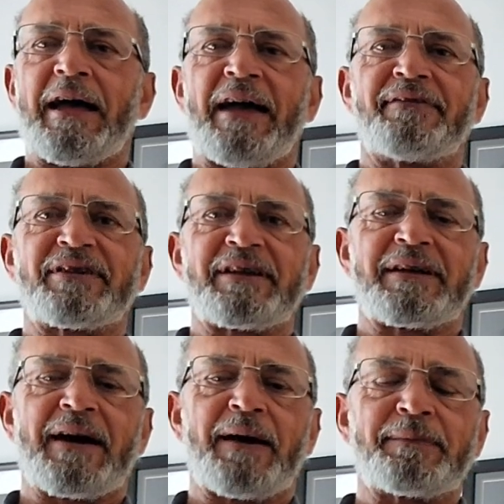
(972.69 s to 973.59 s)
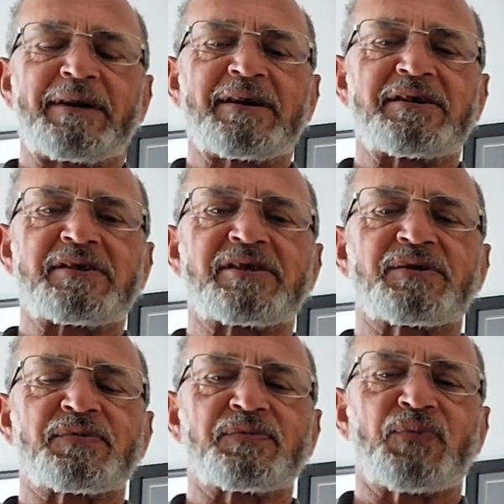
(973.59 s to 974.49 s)
everything going
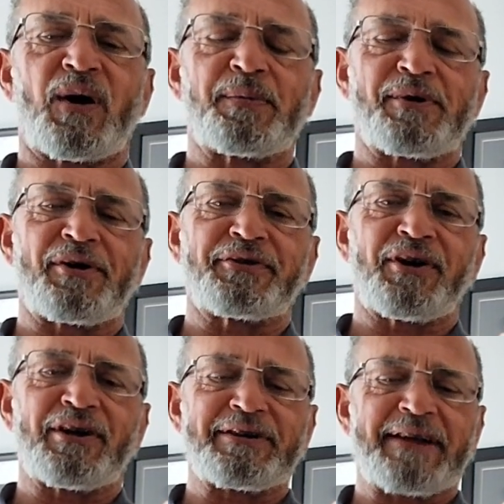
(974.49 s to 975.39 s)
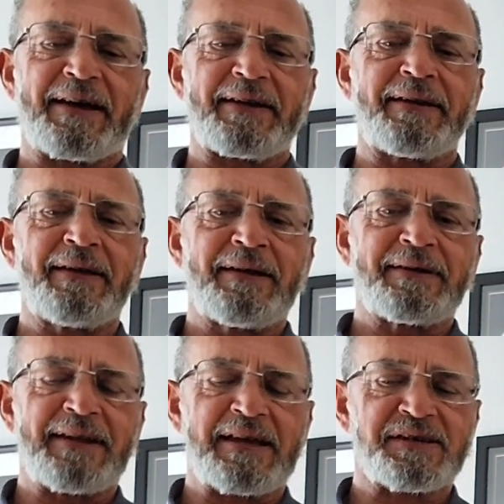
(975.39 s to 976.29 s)
because while we're on holiday
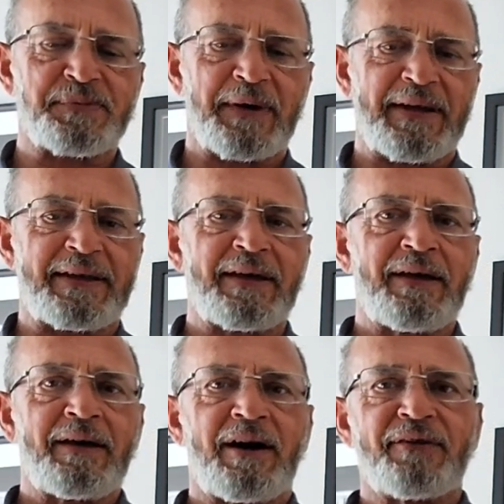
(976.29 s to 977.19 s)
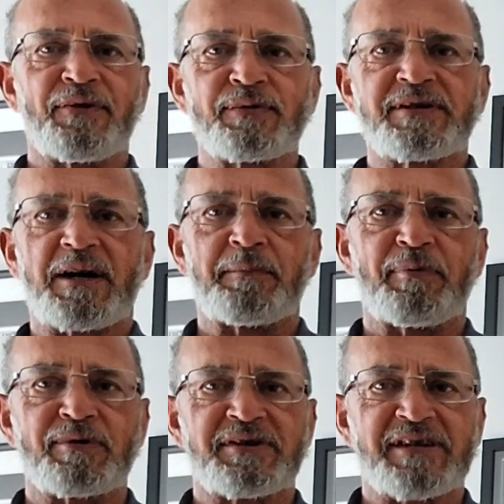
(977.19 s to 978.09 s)
next week, I've also
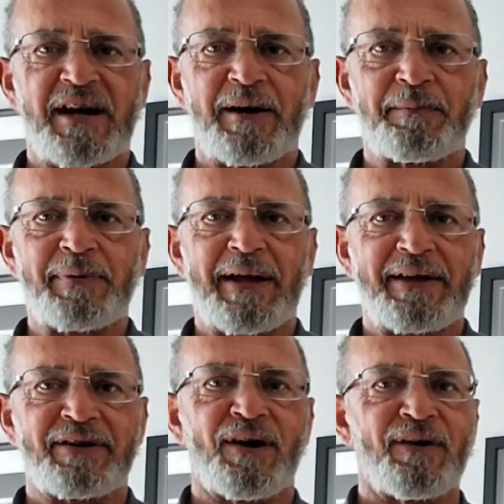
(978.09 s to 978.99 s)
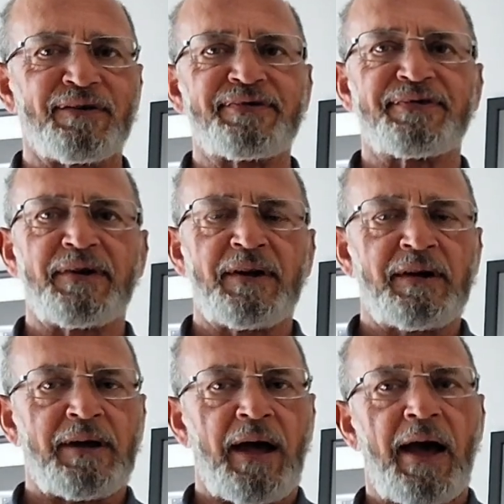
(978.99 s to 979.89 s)
booked to go and play golf
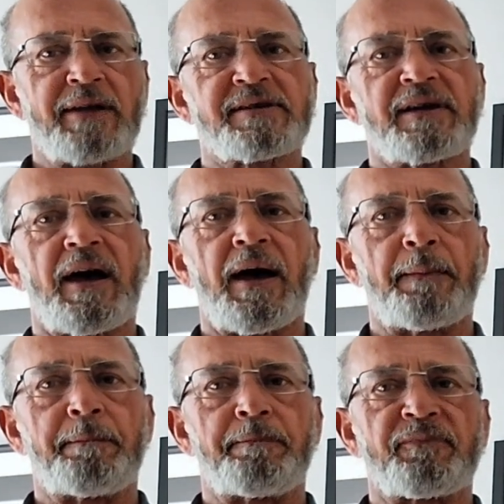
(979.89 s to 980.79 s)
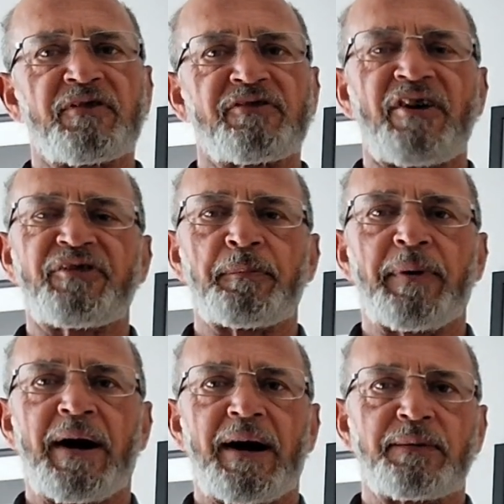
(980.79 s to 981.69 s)
at Rufford
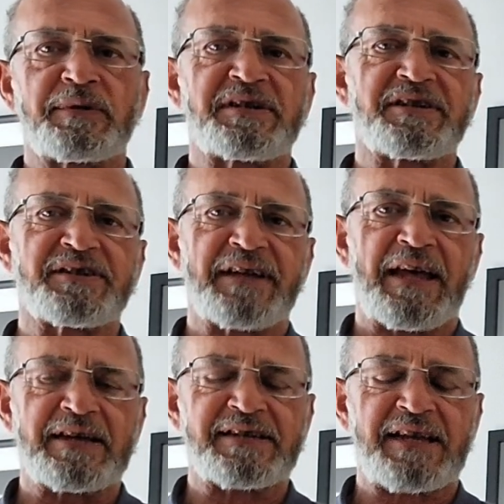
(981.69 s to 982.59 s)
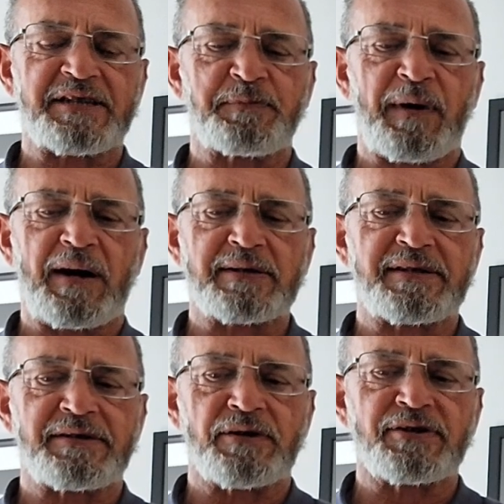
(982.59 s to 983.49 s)
Park, which is near Centre Parks
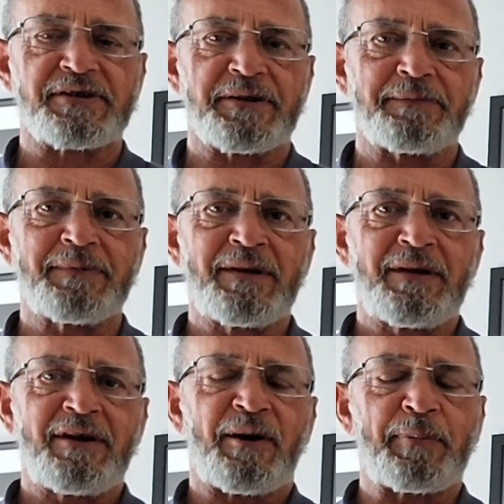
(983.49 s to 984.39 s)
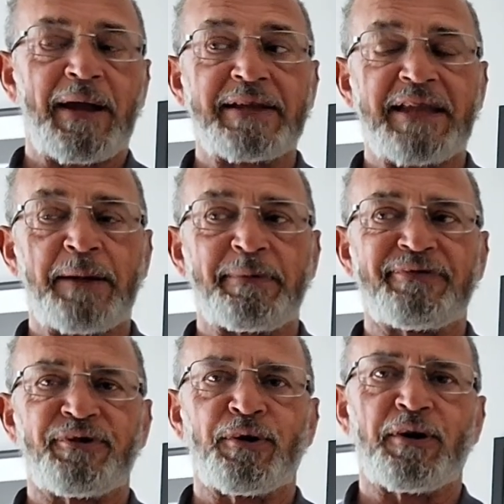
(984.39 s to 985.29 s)
in Nottingham. I played there
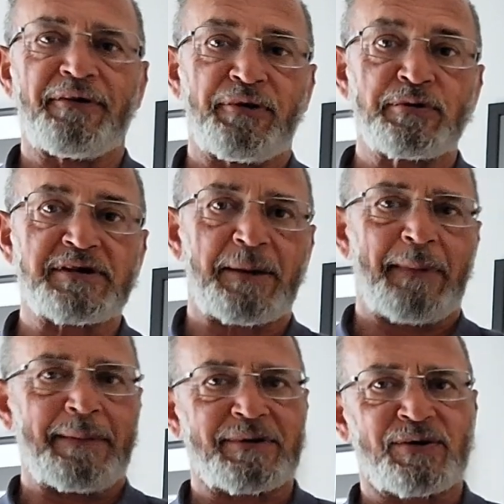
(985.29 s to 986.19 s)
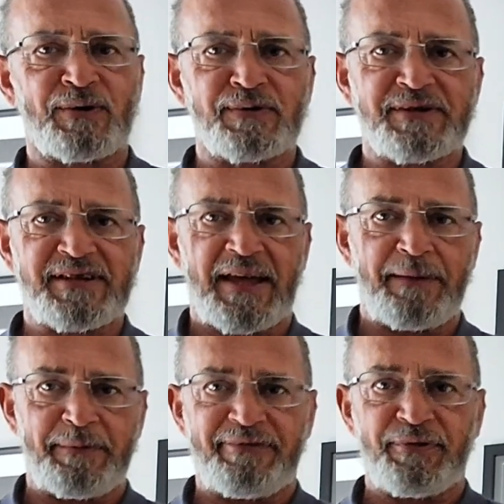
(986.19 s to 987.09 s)
before. I've also mapped the course there
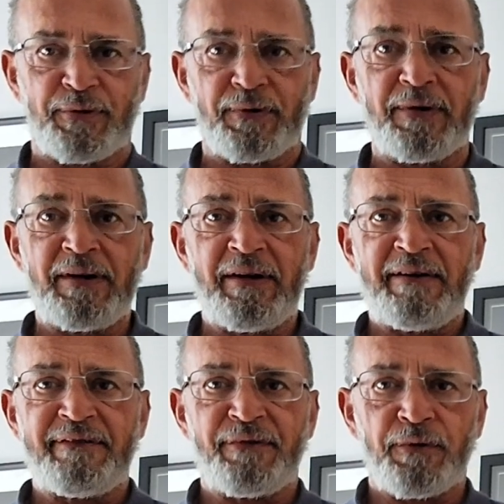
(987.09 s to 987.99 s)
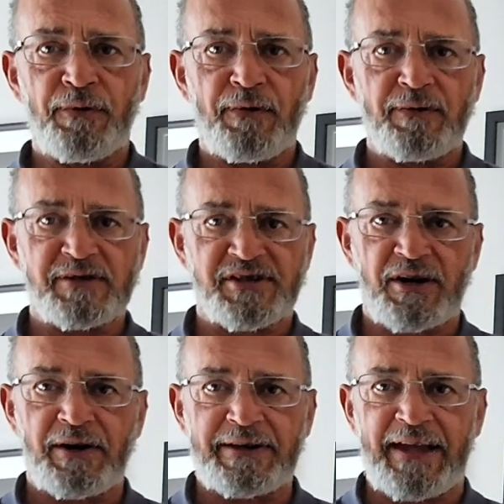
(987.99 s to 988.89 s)
before for
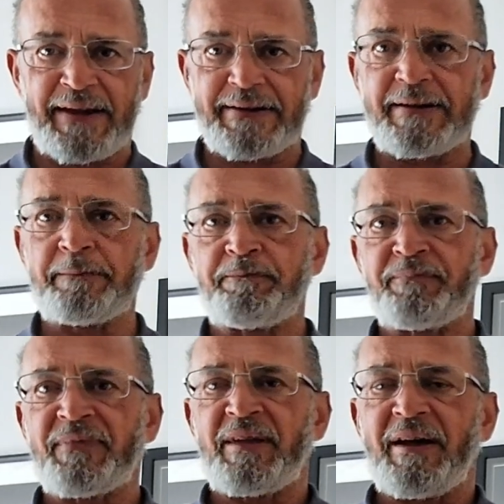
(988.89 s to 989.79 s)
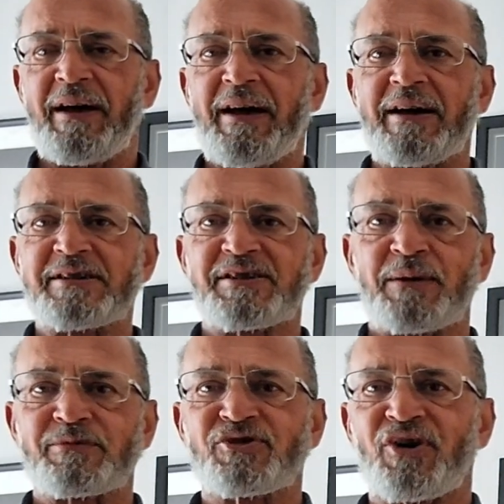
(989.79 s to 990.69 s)
Sky Caddy. So
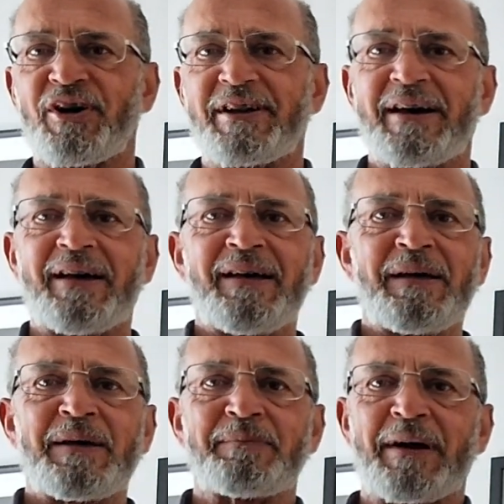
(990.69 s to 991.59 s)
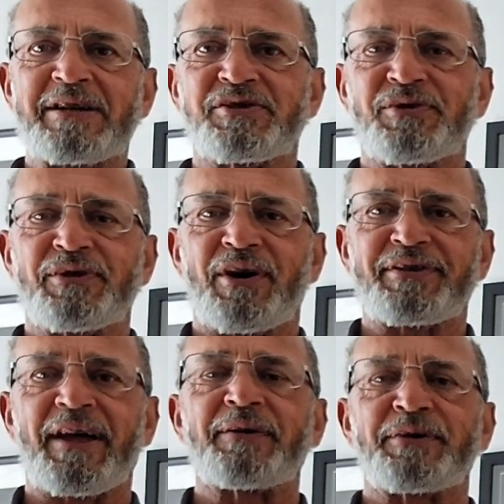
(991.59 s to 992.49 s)
I'm trying to make sure that I
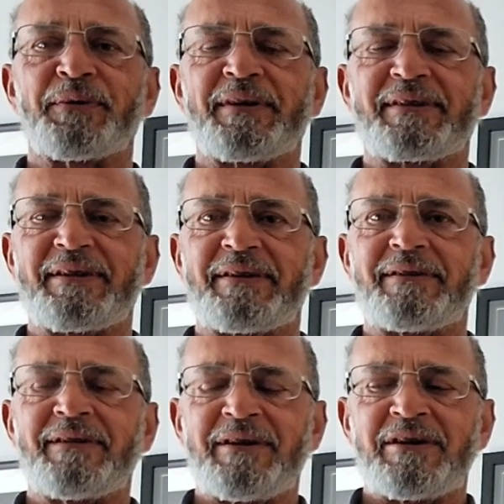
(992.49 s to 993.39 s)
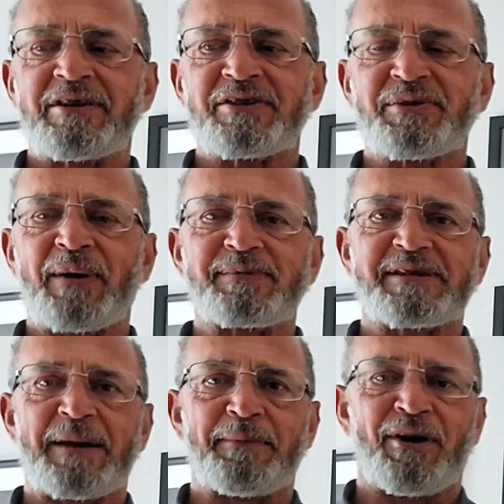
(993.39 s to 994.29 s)
don't do anything to
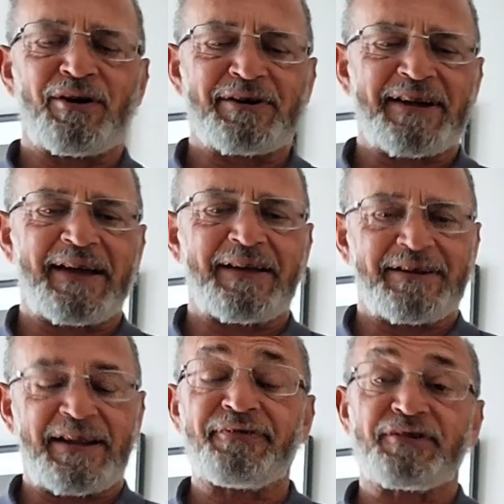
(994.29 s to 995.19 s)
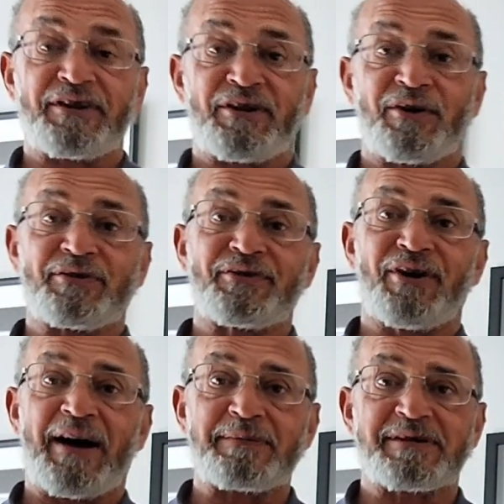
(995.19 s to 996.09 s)
upset my holiday, and definitely
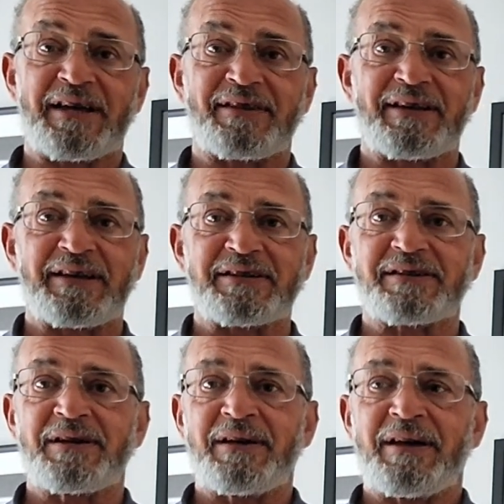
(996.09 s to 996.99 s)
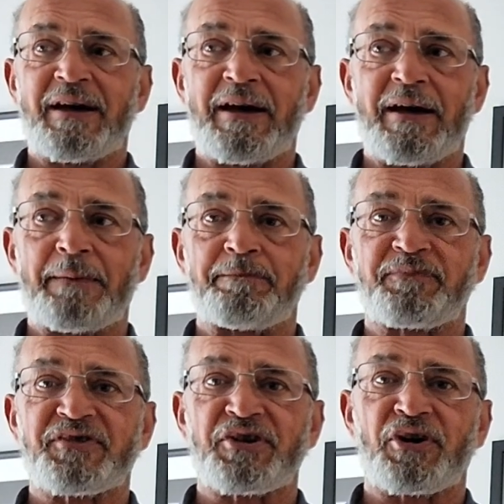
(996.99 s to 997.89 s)
not upset things,
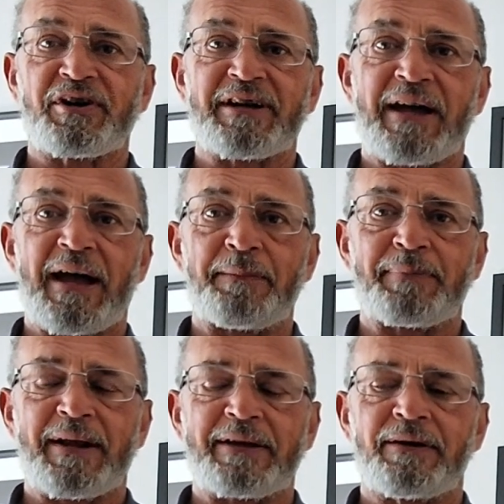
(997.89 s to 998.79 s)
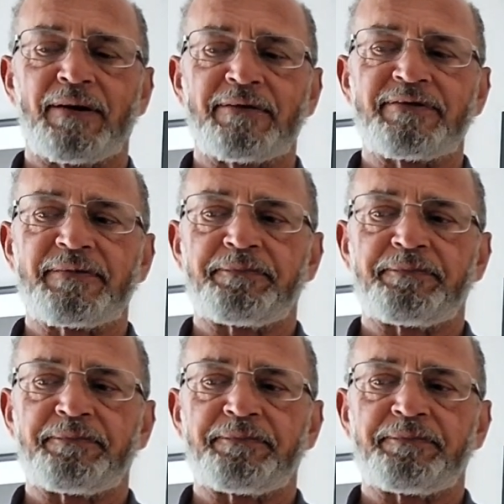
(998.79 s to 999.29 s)
so I can go out and play golf.